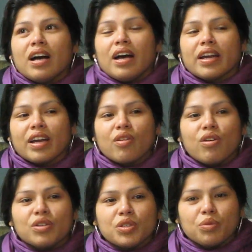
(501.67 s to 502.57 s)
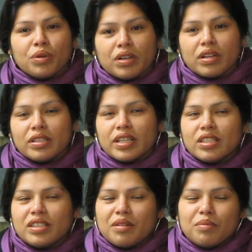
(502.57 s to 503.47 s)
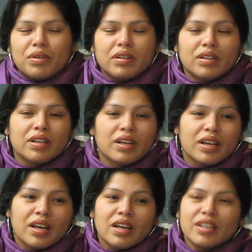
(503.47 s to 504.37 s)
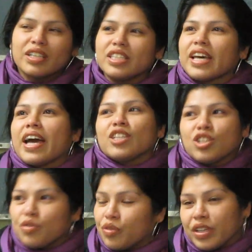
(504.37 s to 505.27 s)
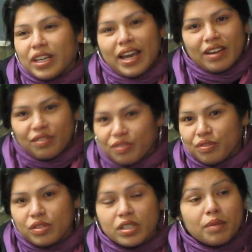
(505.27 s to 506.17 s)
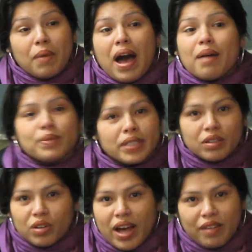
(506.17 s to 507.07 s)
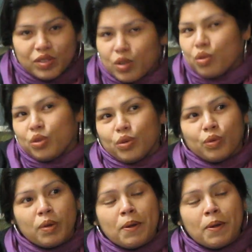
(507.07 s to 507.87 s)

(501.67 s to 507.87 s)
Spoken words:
I get called to work, it's like some catastrophe in life, some obstacle I have to go through,